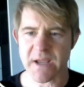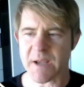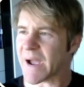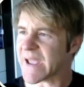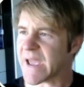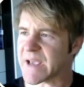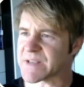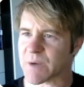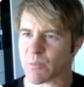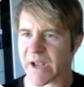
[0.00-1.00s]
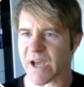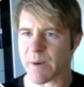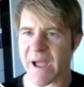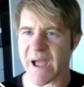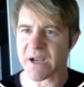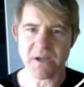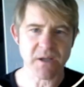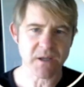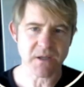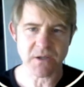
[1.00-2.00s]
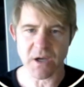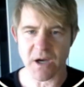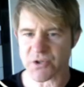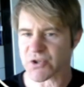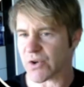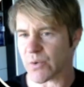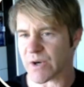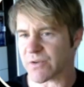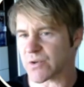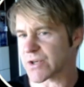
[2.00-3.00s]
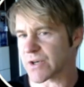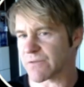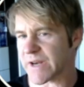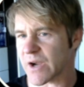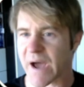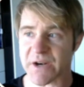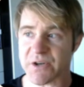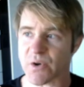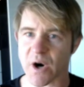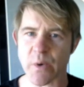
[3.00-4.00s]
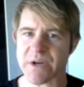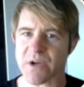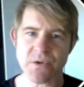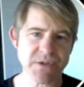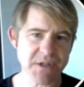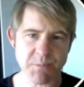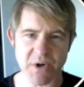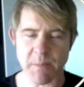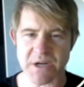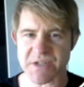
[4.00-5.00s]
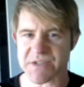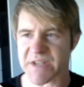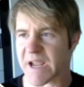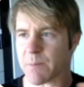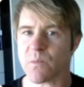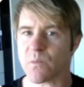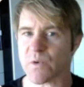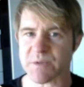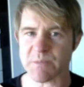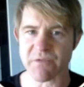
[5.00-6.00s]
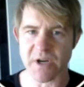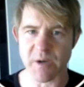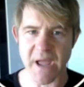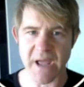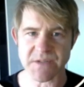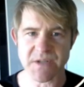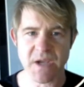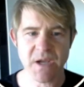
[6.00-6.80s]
In my case, I'm running on a Mac. I'll show you in a future video how to do it on Windows. It's pretty much the same with some different commands.